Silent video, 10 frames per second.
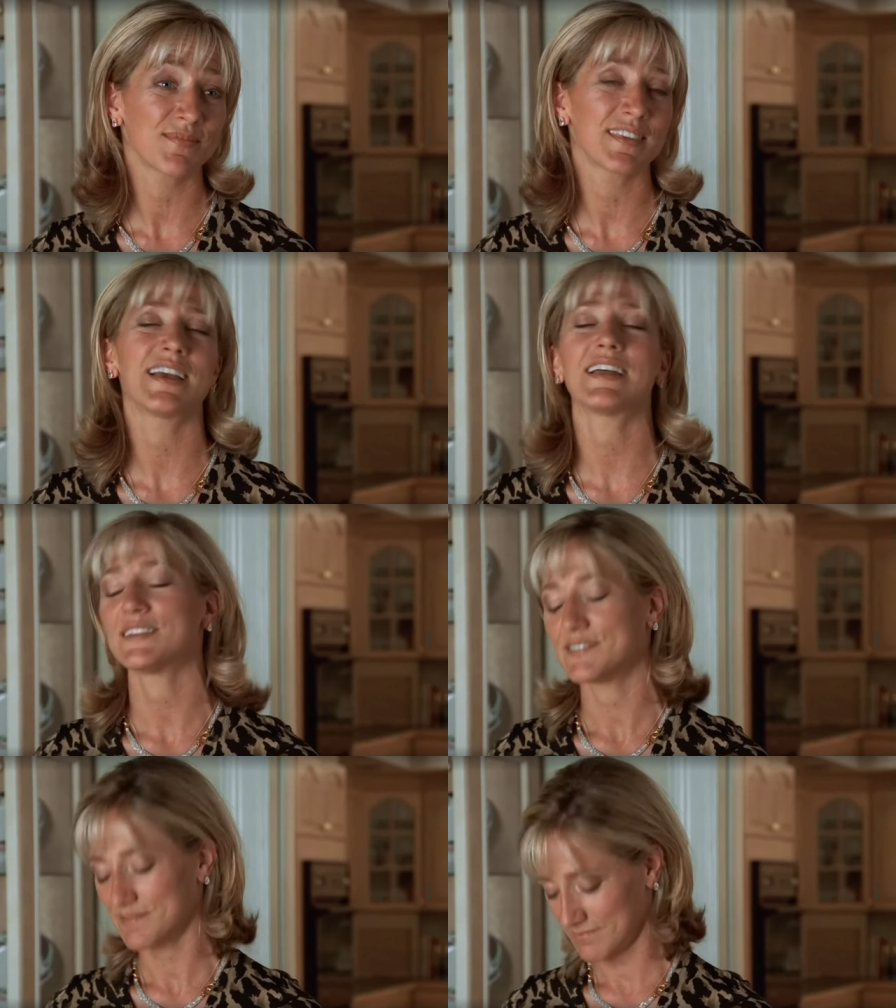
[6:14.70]
Charmaine's
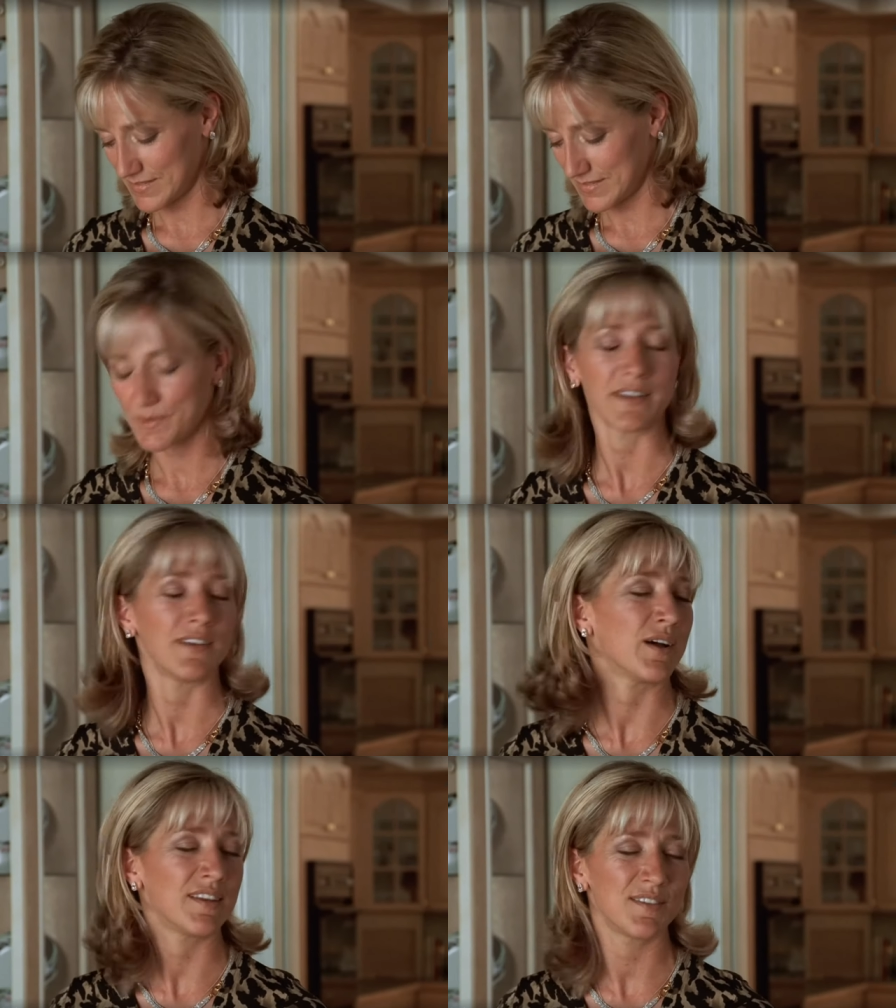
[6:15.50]
way of
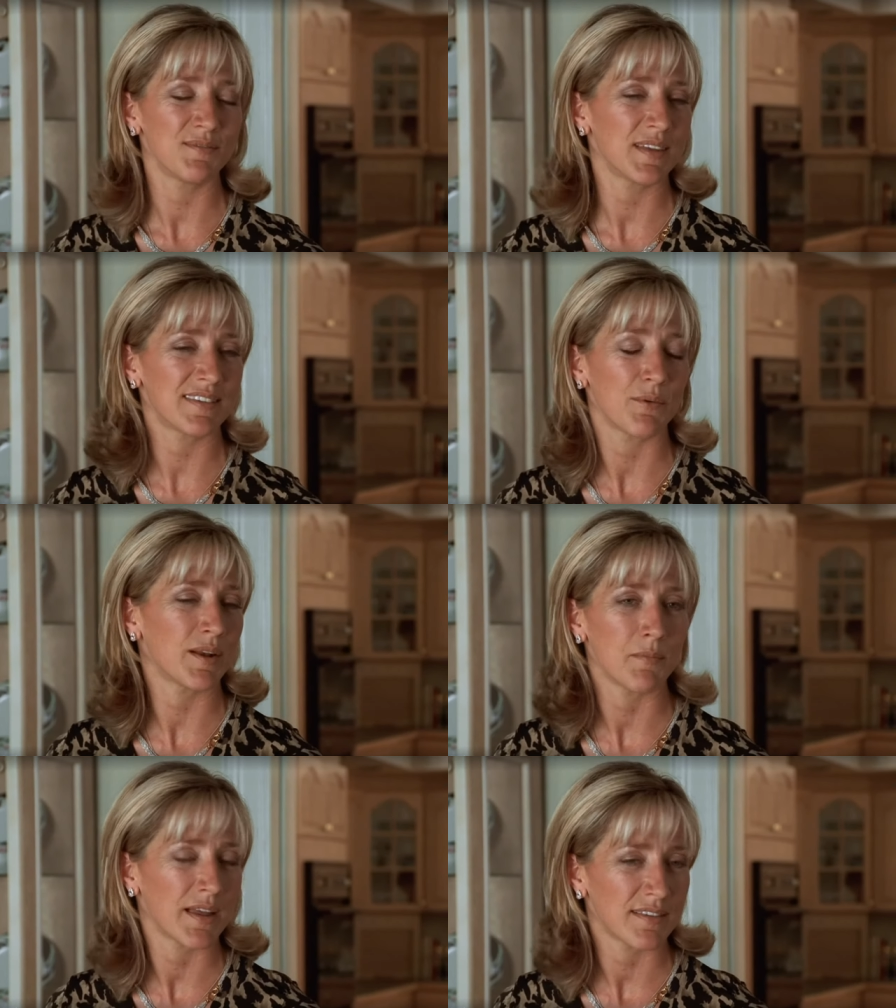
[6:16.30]
saying,
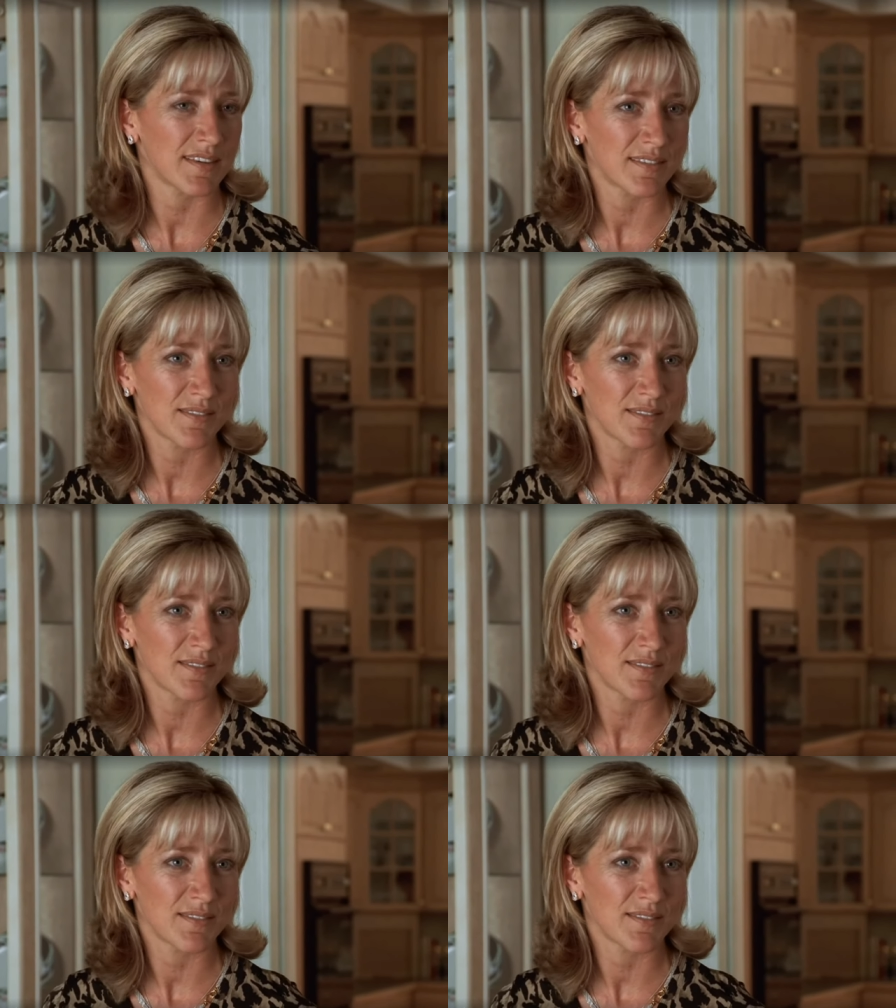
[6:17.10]
"Carmela,